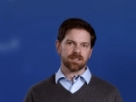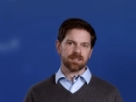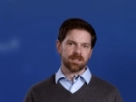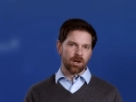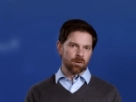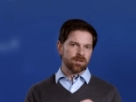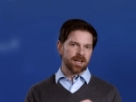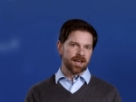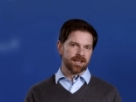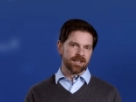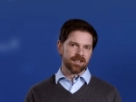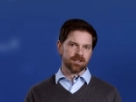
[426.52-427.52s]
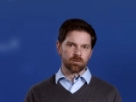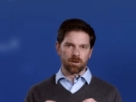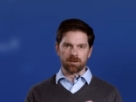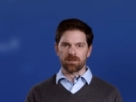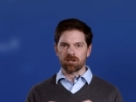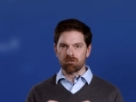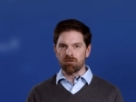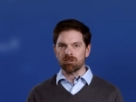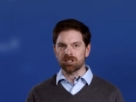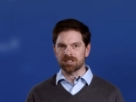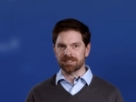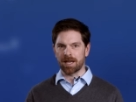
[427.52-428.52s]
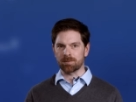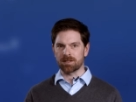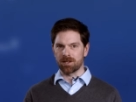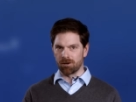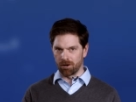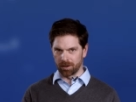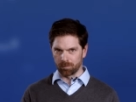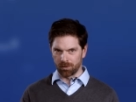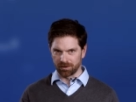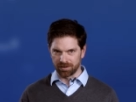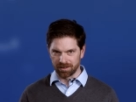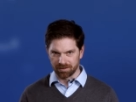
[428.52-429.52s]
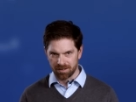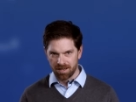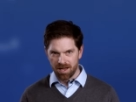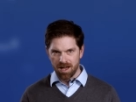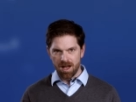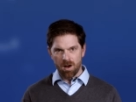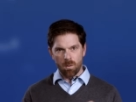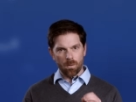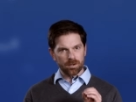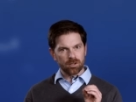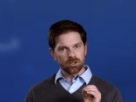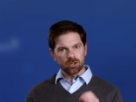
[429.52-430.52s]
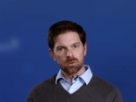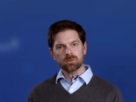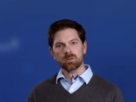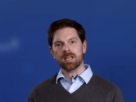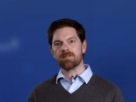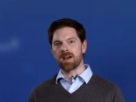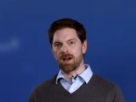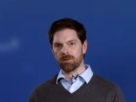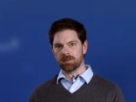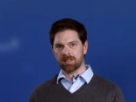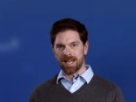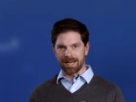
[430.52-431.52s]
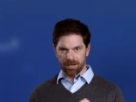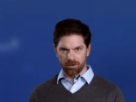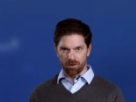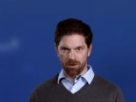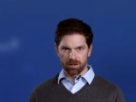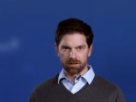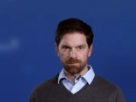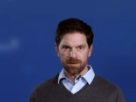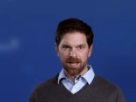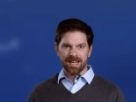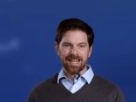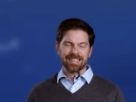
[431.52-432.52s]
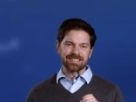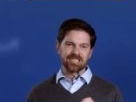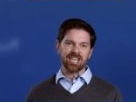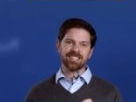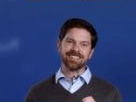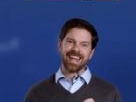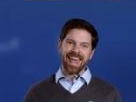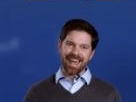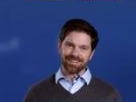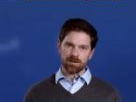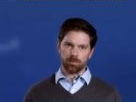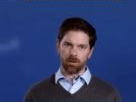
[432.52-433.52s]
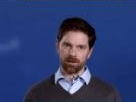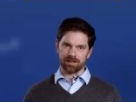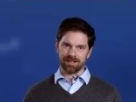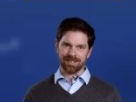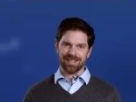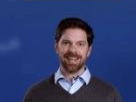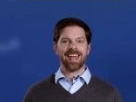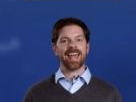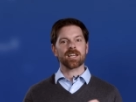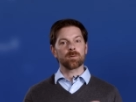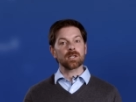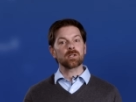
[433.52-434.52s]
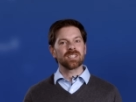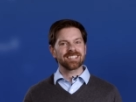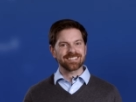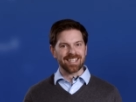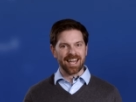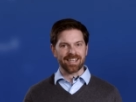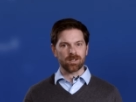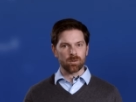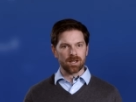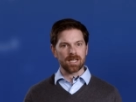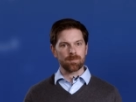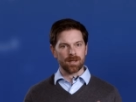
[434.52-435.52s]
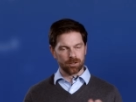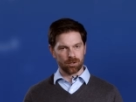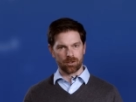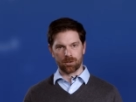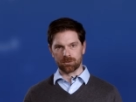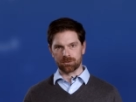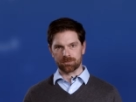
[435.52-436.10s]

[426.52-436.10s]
Note-taking is one of the crucial steps in the learning process. What you choose to leave out and ignore is just as important as what you decide to keep in your notes.